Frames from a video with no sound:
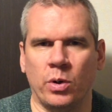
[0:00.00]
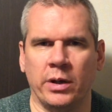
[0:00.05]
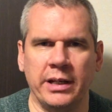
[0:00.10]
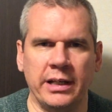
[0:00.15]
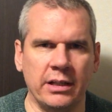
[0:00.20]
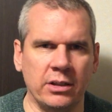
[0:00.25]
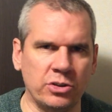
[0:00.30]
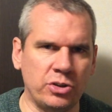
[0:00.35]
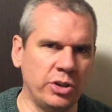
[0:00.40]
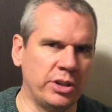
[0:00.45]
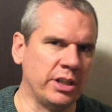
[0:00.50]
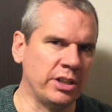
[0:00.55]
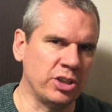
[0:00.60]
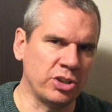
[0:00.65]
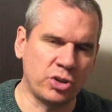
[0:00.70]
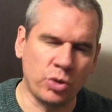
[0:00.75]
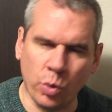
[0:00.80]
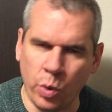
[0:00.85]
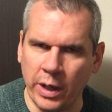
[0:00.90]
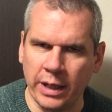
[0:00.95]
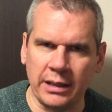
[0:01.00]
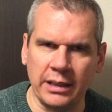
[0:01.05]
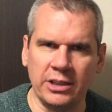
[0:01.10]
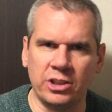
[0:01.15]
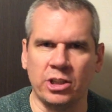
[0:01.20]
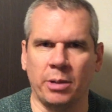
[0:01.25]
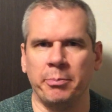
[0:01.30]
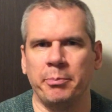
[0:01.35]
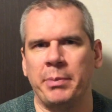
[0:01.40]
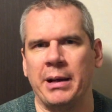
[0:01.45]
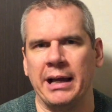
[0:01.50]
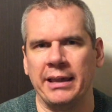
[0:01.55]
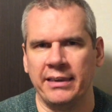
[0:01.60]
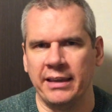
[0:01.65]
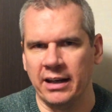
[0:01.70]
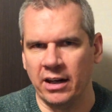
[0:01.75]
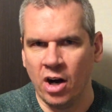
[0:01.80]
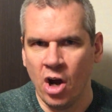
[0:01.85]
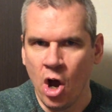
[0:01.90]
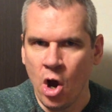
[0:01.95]
1 here so you can just quickly jump back
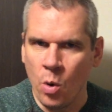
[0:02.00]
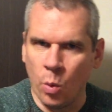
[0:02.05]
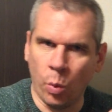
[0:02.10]
there,